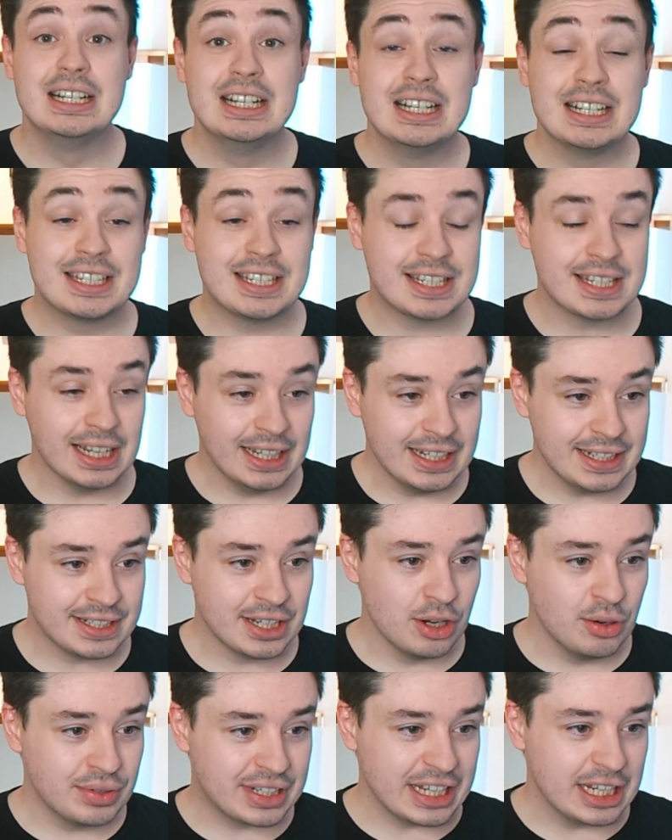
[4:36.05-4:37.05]

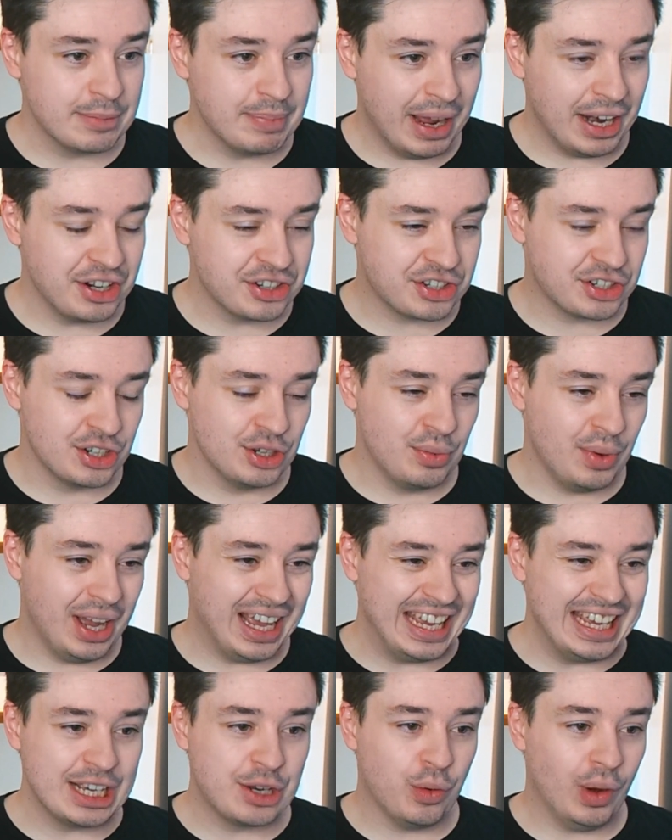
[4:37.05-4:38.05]
Saito did manage to uh,
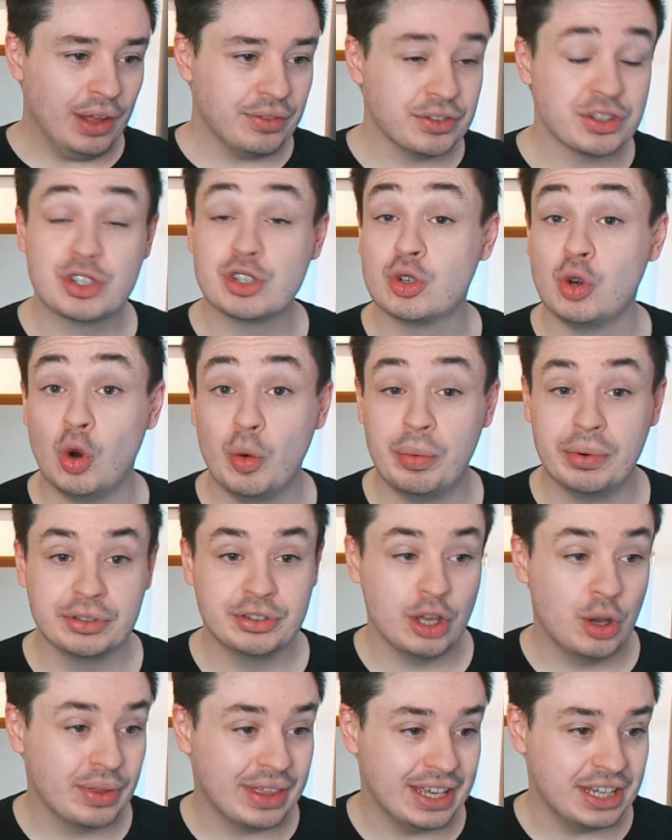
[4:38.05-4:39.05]
equal out the scoreboard,
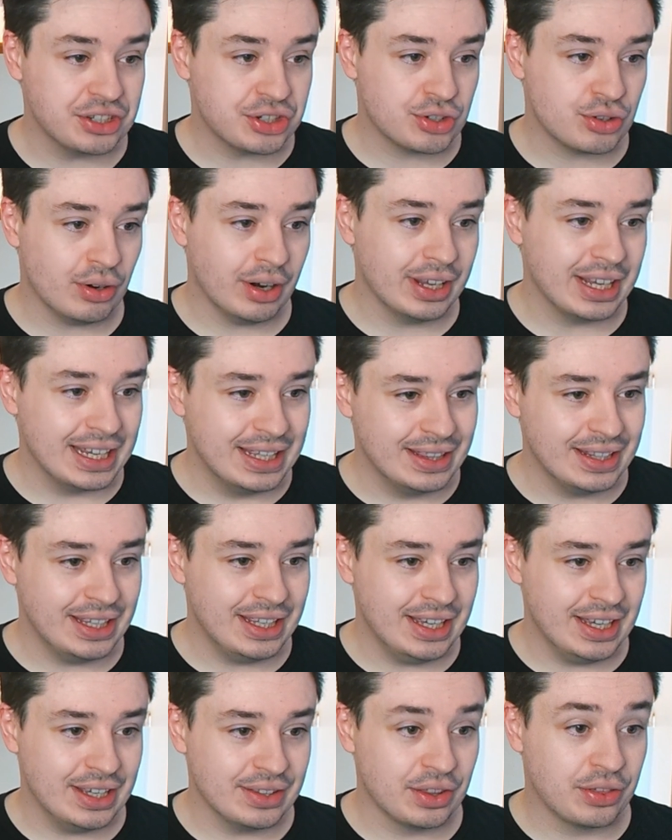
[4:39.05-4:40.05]
though, with his try in
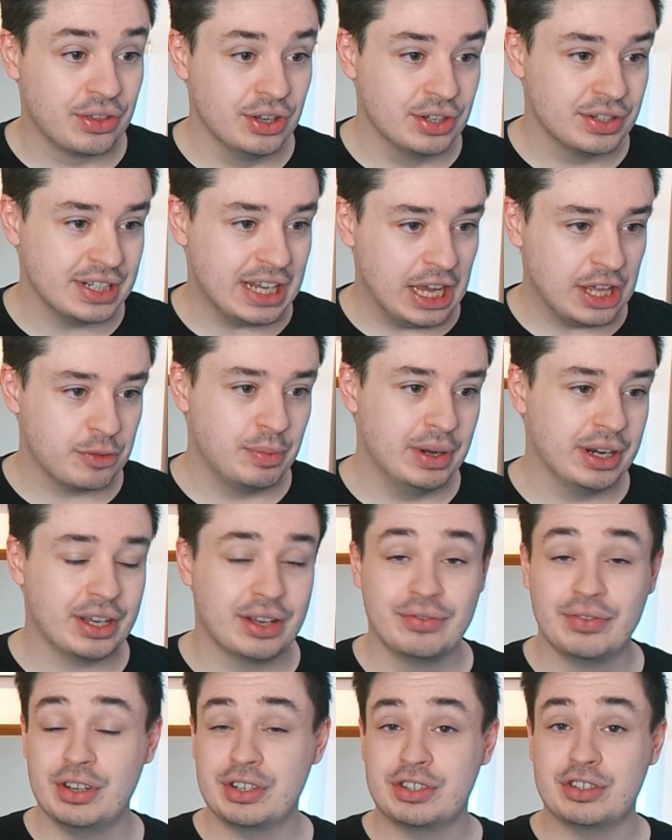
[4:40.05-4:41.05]
the uh, the thirty-eighth minute,
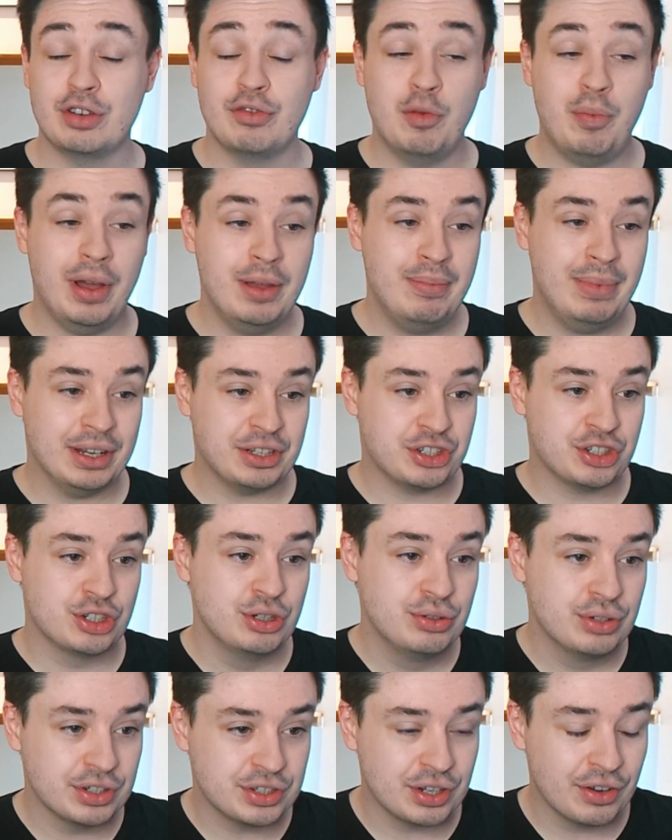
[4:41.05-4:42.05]
converted over by
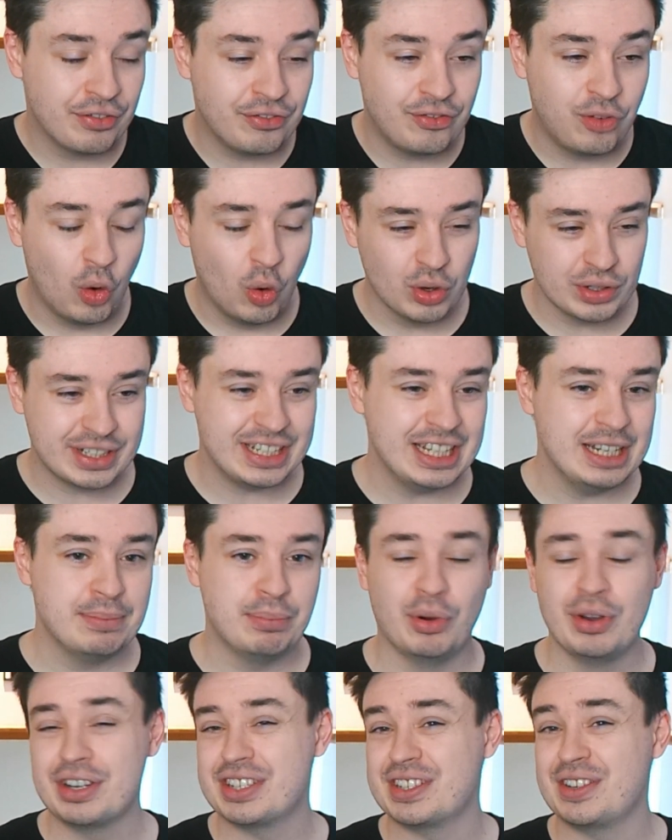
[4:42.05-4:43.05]
Matsuda. So fourteen
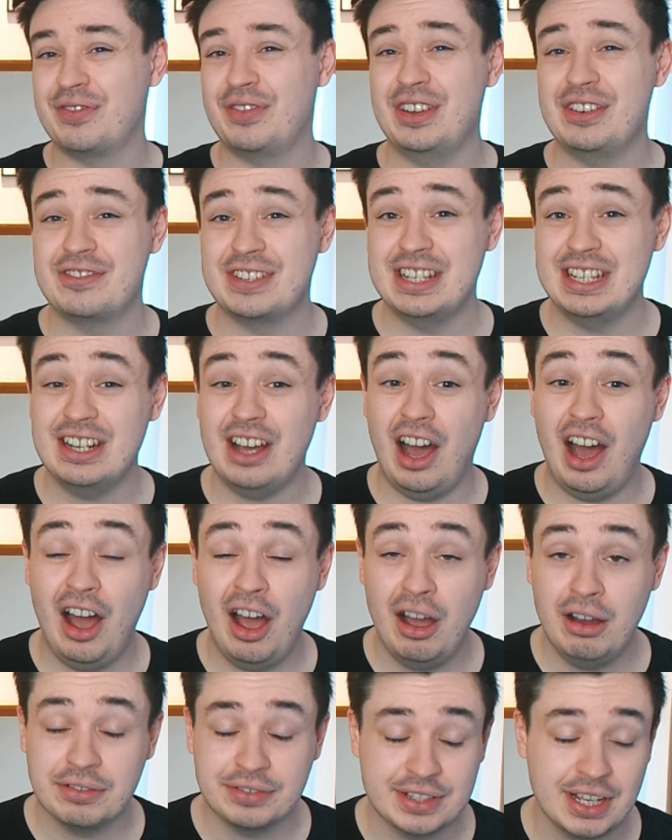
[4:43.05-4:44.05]
points to fifteen at
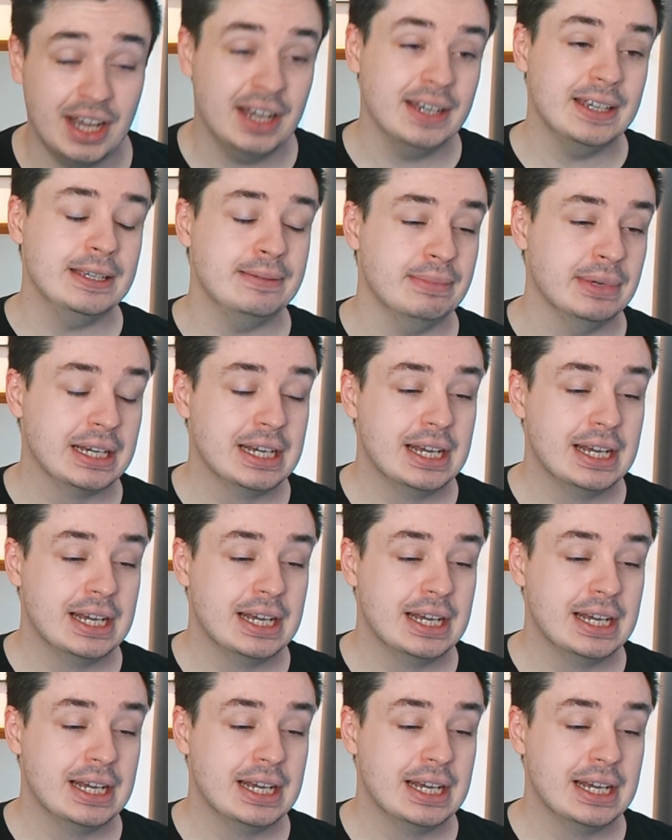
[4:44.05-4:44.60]
half-time.